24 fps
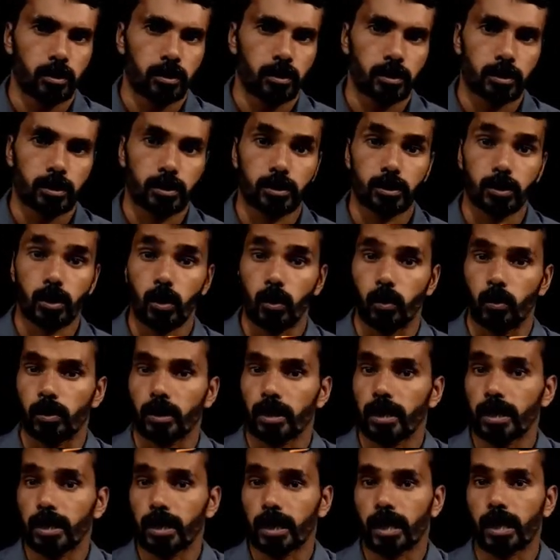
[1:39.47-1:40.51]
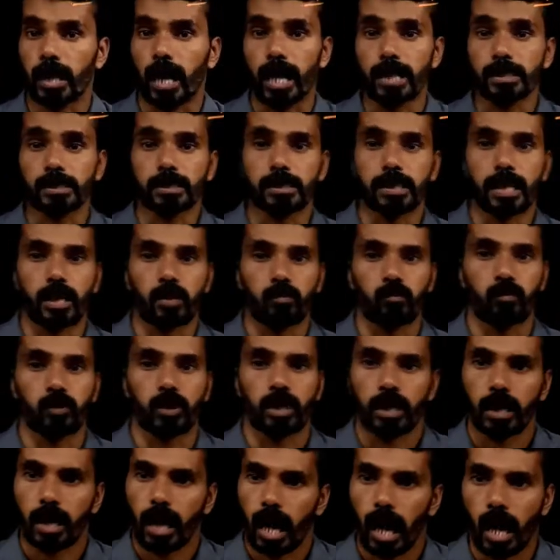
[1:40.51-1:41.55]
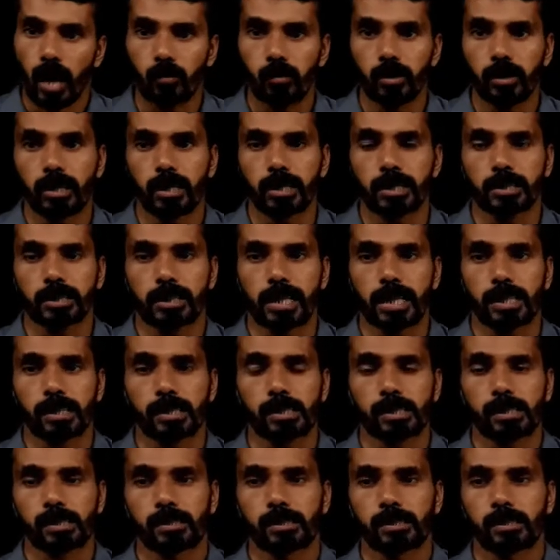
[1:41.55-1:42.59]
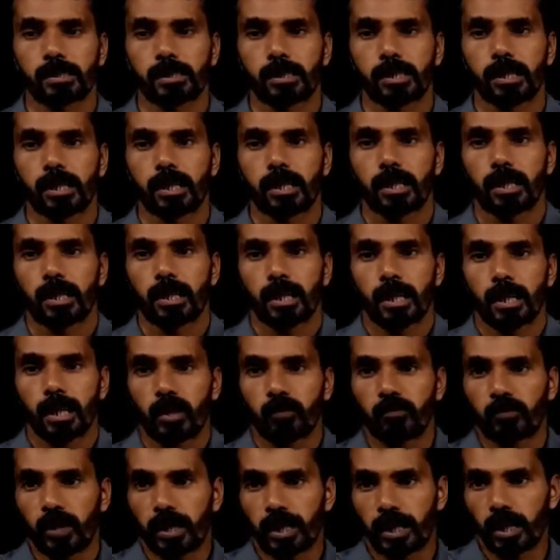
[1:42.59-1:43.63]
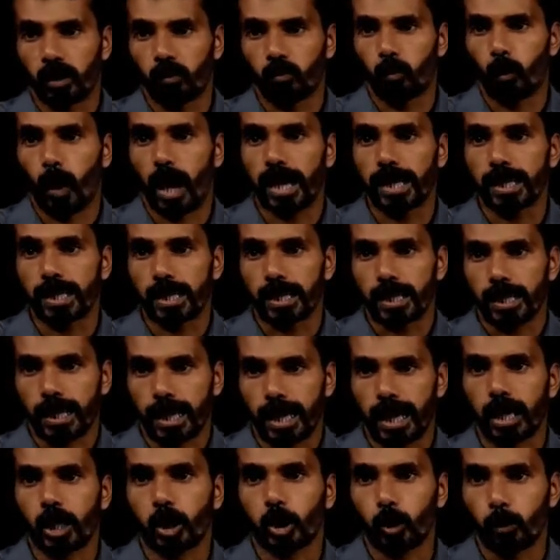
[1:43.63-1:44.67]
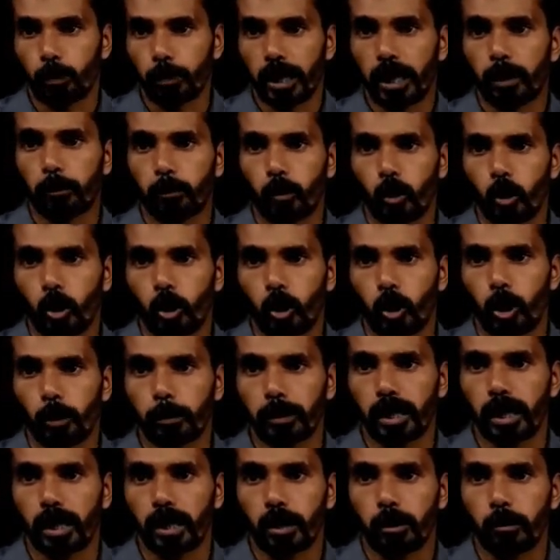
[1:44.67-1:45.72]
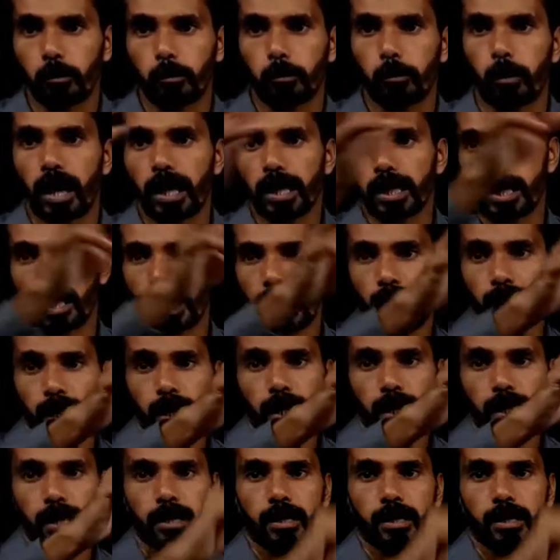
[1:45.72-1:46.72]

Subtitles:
So, in class 9 we have learned that if you divide a cubic polynomial by a